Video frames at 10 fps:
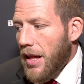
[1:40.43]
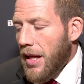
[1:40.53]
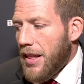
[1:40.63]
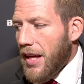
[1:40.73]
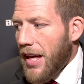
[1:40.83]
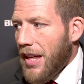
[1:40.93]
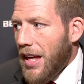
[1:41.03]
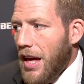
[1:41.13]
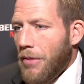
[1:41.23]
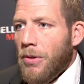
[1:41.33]
it's like
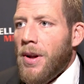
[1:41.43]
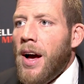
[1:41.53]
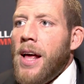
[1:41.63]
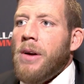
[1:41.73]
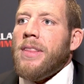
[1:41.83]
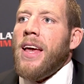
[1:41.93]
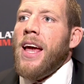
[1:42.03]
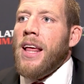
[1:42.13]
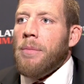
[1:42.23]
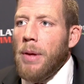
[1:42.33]
if you're not
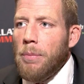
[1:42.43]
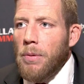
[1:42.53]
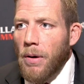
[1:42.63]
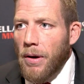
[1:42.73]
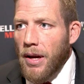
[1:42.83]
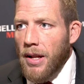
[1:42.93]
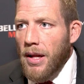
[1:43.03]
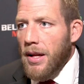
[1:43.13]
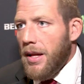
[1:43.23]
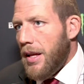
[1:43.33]
entertaining, people aren't going
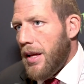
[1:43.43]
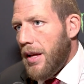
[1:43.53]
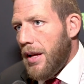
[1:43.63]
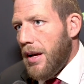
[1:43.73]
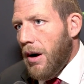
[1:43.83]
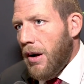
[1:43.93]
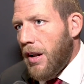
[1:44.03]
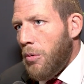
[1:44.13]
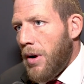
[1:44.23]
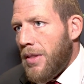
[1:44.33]
to aren't
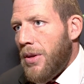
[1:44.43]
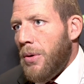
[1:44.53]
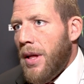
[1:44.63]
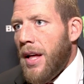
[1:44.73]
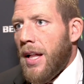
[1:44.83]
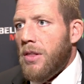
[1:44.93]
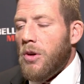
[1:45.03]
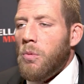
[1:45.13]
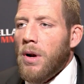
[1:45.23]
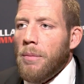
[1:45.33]
going to want to tune in so
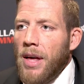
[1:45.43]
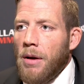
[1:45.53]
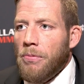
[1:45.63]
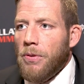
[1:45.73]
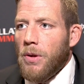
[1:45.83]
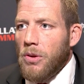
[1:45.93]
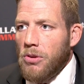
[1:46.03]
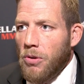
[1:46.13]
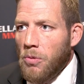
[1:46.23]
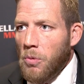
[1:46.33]
you want to make them feel a
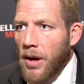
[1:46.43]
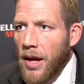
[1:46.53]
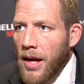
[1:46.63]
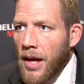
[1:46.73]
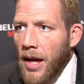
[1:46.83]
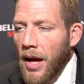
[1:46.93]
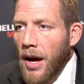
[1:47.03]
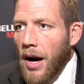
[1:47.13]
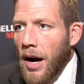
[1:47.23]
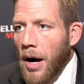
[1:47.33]
certain way
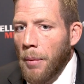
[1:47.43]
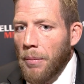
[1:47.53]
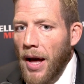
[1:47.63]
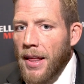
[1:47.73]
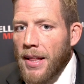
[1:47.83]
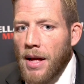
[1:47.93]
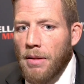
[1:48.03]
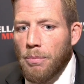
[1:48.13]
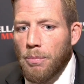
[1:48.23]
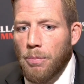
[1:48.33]
um, i think
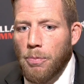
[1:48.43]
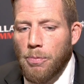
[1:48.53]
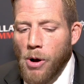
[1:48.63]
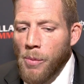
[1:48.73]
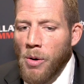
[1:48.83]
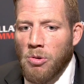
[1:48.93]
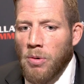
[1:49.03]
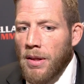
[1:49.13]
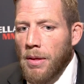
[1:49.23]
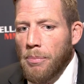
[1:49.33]
that promo was
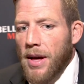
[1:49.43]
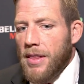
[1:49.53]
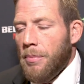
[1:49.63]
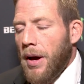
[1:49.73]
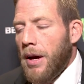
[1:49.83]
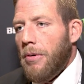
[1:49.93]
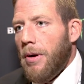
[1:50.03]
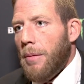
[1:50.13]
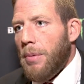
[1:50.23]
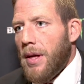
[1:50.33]
one of the best in my
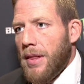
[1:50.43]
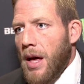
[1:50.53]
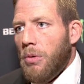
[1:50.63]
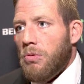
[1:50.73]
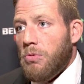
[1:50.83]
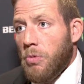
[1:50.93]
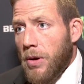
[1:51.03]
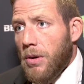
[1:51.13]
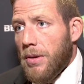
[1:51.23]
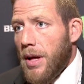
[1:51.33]
career because that was
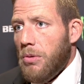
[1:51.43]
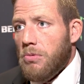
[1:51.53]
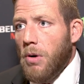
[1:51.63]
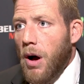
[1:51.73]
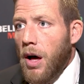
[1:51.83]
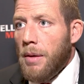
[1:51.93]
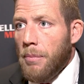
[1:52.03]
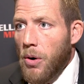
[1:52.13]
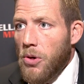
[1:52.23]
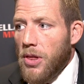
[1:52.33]
real. That was raw
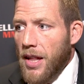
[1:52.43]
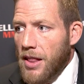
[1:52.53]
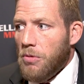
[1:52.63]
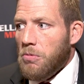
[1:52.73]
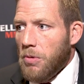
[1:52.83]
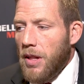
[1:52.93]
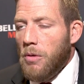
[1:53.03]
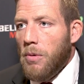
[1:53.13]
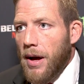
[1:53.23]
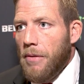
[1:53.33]
emotion. That's really
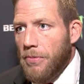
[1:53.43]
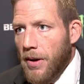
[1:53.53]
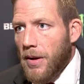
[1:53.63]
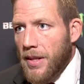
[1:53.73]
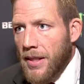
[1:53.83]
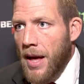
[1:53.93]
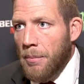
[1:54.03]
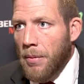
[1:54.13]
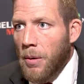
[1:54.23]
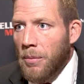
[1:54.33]
what I felt in
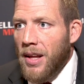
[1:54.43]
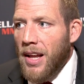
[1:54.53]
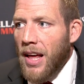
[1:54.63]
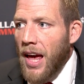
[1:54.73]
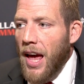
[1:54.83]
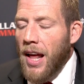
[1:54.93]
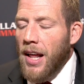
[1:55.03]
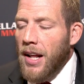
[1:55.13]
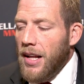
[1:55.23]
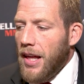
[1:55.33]
that moment.
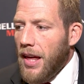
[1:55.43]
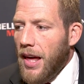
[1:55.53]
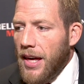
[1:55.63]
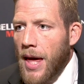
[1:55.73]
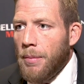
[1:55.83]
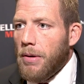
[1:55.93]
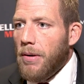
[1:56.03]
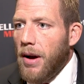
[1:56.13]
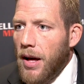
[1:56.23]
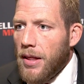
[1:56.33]
And it, it came
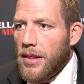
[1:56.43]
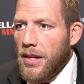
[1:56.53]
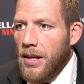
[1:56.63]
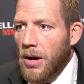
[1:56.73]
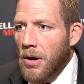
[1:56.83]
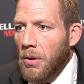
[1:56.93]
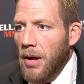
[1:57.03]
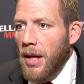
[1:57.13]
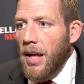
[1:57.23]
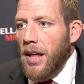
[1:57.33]
across, you know,
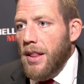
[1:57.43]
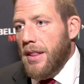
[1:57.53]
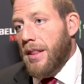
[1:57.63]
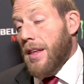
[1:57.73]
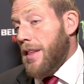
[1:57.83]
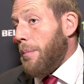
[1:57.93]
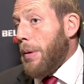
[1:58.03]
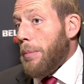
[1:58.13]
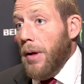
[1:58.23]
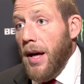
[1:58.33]
to some
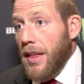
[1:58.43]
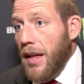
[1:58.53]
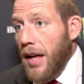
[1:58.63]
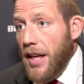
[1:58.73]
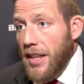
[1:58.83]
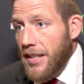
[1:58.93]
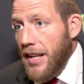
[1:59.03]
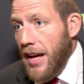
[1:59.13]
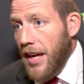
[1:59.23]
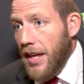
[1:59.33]
people as a as a
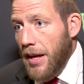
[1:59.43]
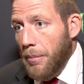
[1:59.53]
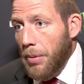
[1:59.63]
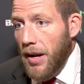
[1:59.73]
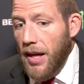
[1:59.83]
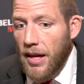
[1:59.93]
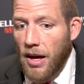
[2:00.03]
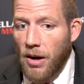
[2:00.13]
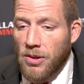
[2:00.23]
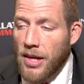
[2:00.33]
dick, but it
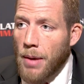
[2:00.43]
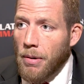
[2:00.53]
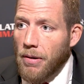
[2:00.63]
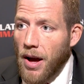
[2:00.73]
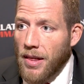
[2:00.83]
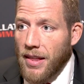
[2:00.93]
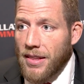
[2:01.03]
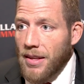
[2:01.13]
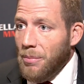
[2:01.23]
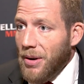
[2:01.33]
also came across as
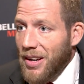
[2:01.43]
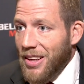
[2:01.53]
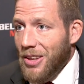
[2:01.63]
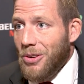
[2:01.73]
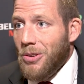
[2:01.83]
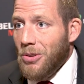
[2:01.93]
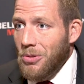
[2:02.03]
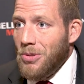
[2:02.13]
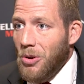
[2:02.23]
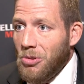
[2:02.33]
somebody who
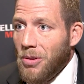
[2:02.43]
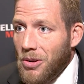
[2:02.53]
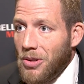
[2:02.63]
knows what they're